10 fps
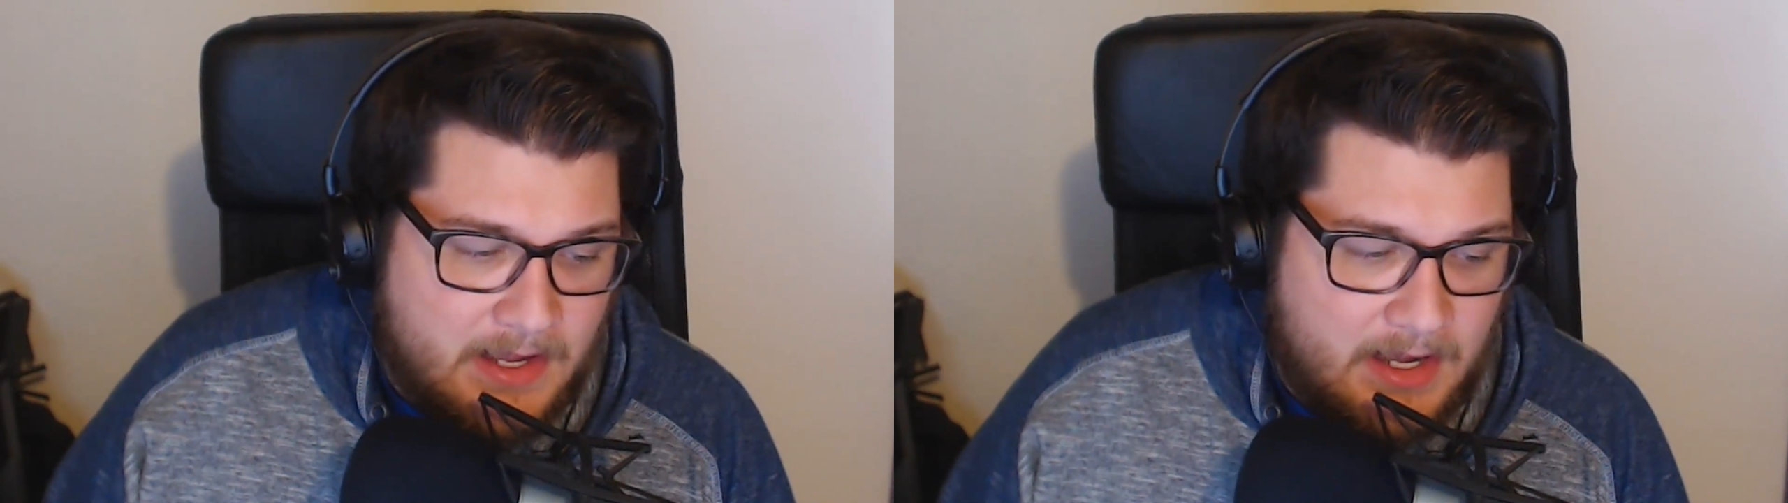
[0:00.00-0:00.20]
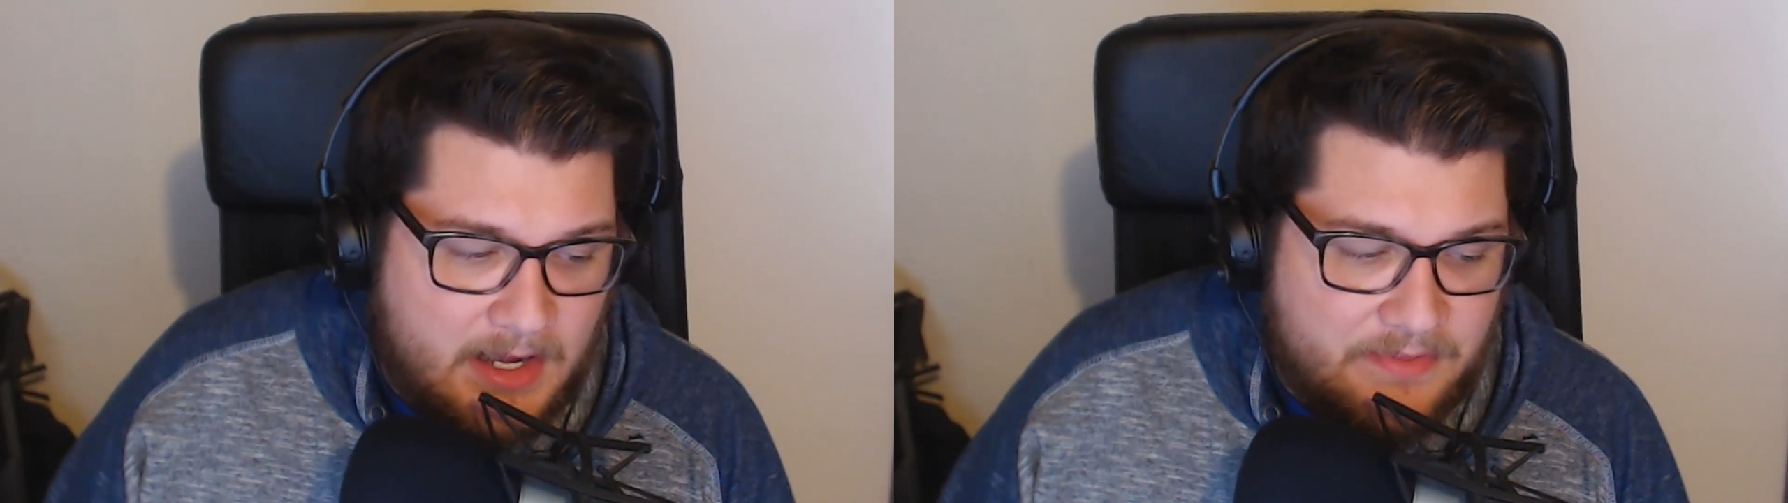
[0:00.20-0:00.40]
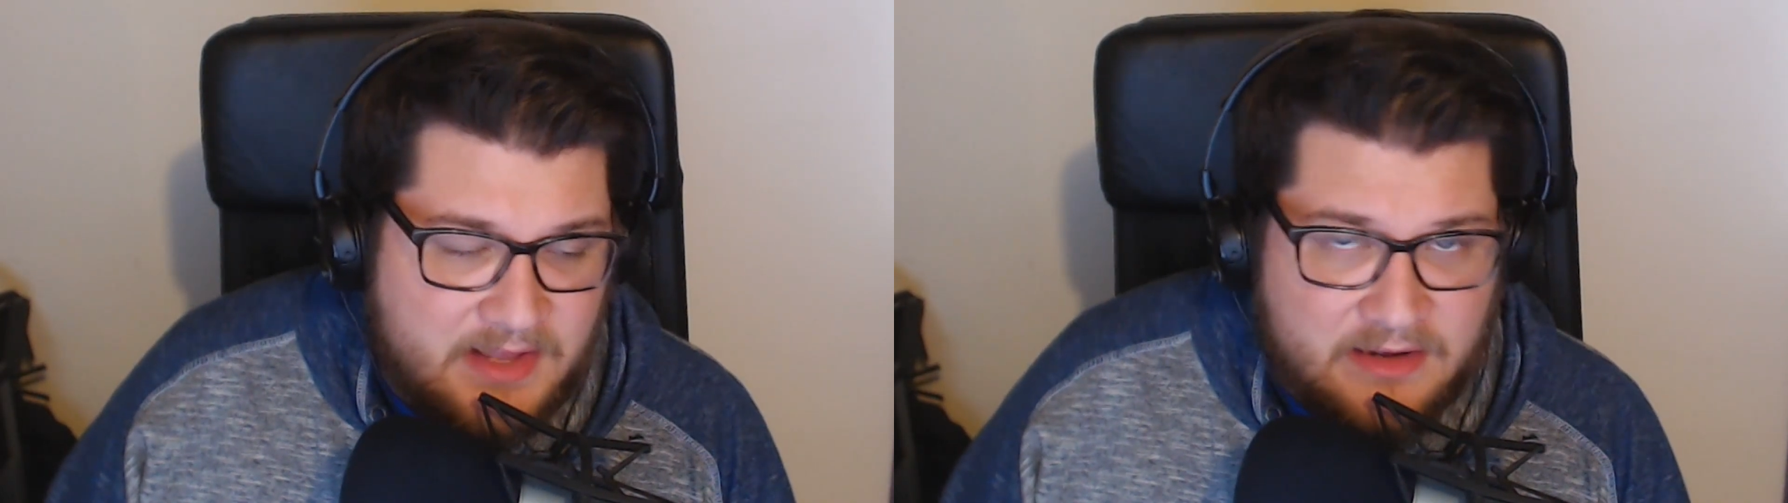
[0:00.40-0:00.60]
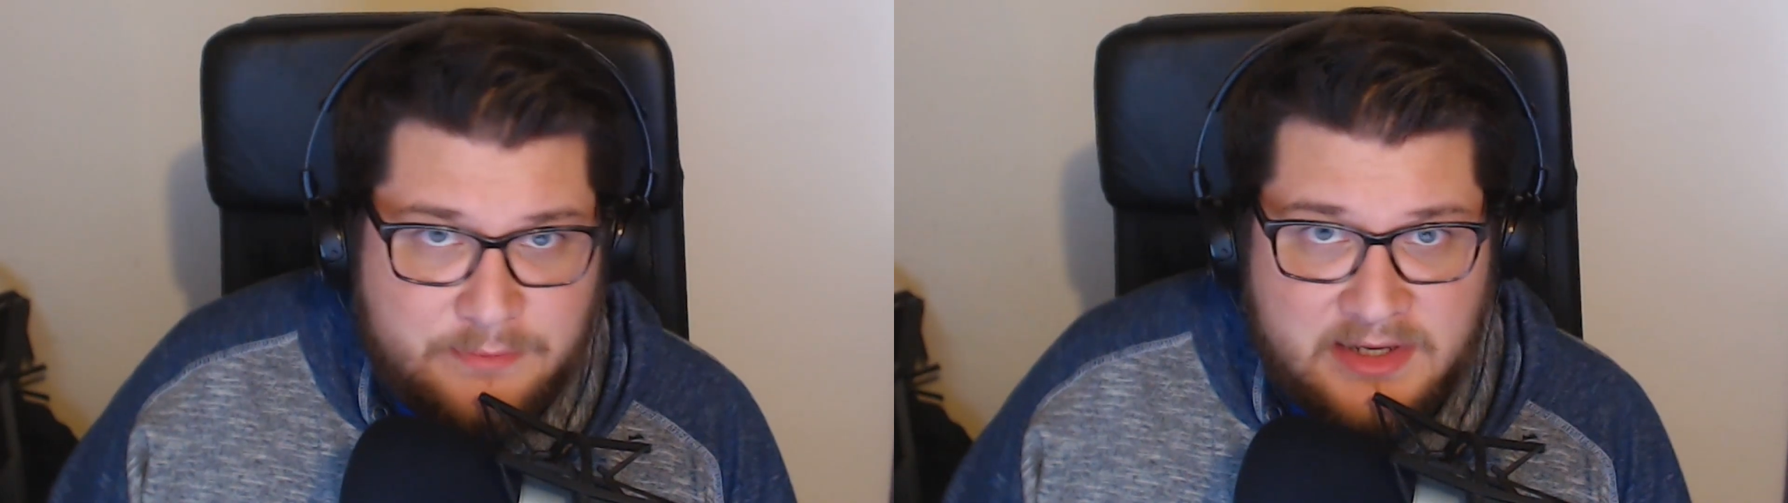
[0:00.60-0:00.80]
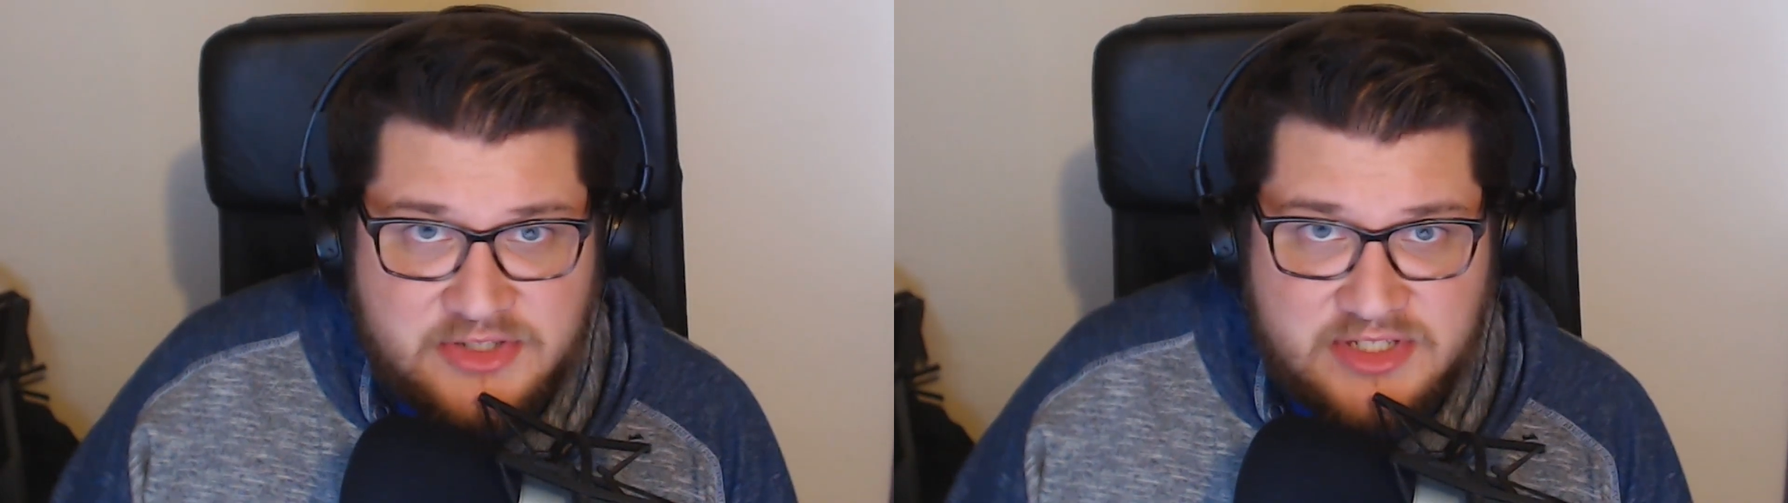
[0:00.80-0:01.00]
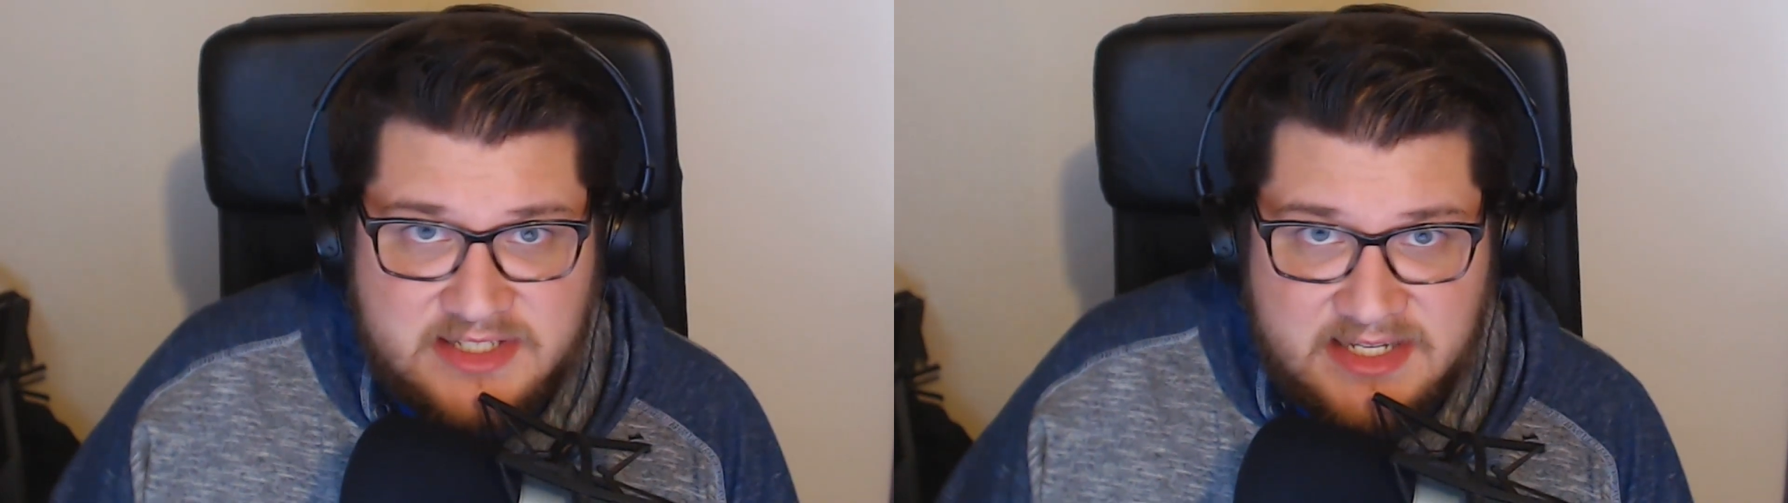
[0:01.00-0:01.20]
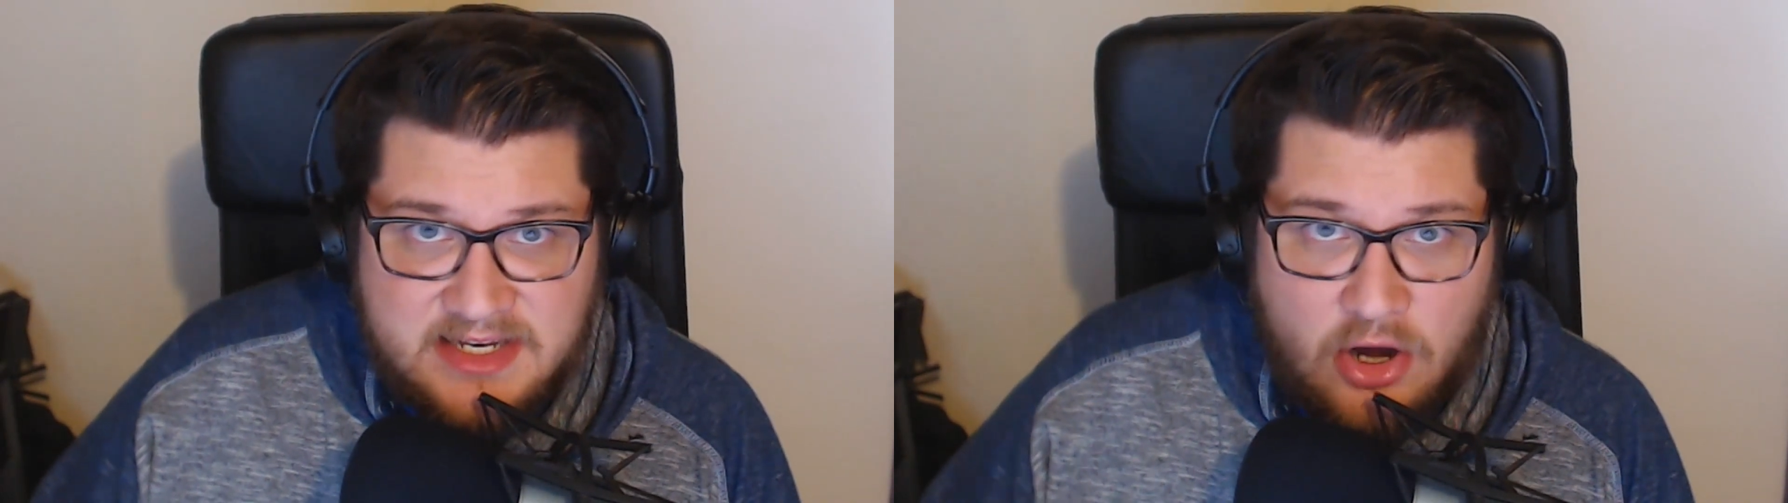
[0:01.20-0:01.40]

The Xbox just didn't